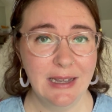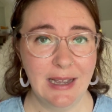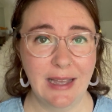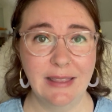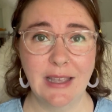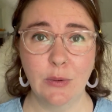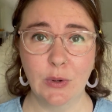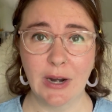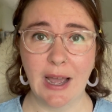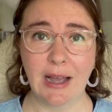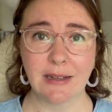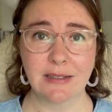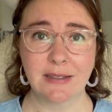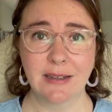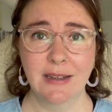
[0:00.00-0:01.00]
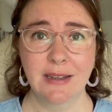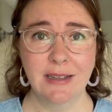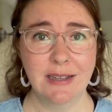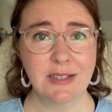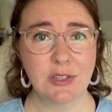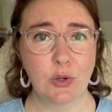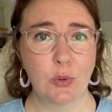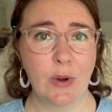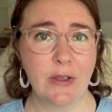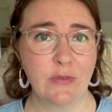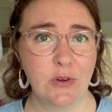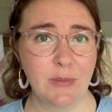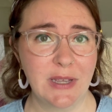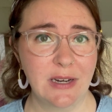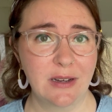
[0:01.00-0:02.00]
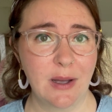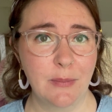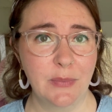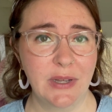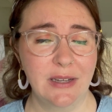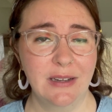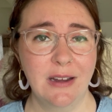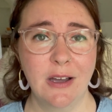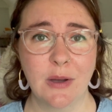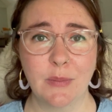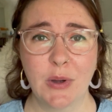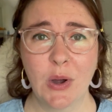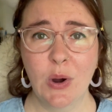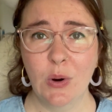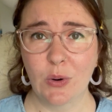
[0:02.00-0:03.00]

And they would ask, is there a way for me to come pick it up?